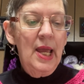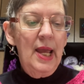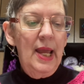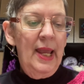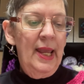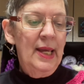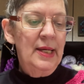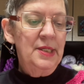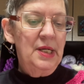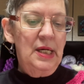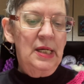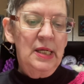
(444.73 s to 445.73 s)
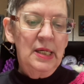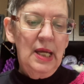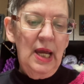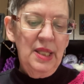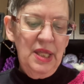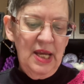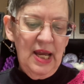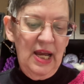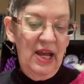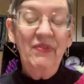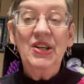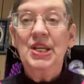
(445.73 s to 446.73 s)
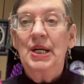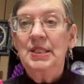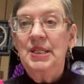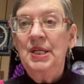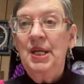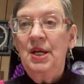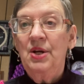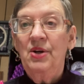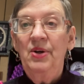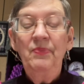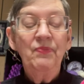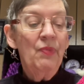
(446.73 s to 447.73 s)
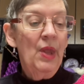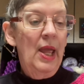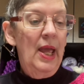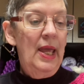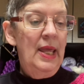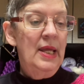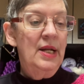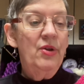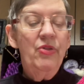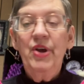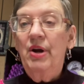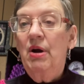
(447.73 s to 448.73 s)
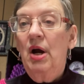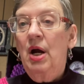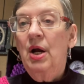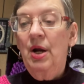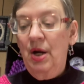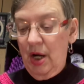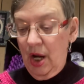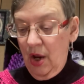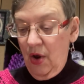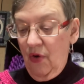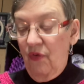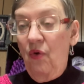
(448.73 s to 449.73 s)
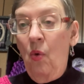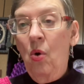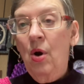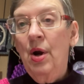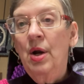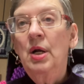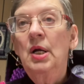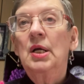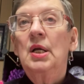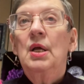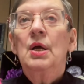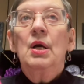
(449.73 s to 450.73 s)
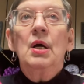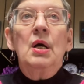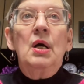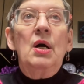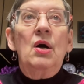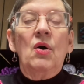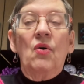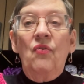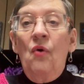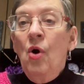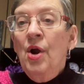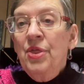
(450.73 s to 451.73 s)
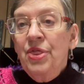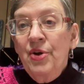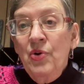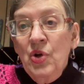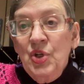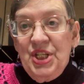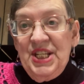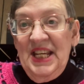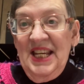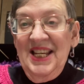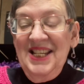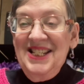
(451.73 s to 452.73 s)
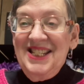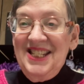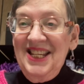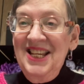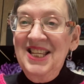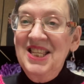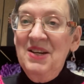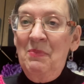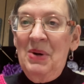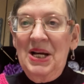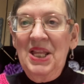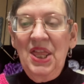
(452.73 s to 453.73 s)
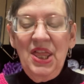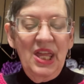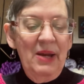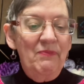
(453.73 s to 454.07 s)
And I think I have a dozen here. And there are four Thursdays in the month.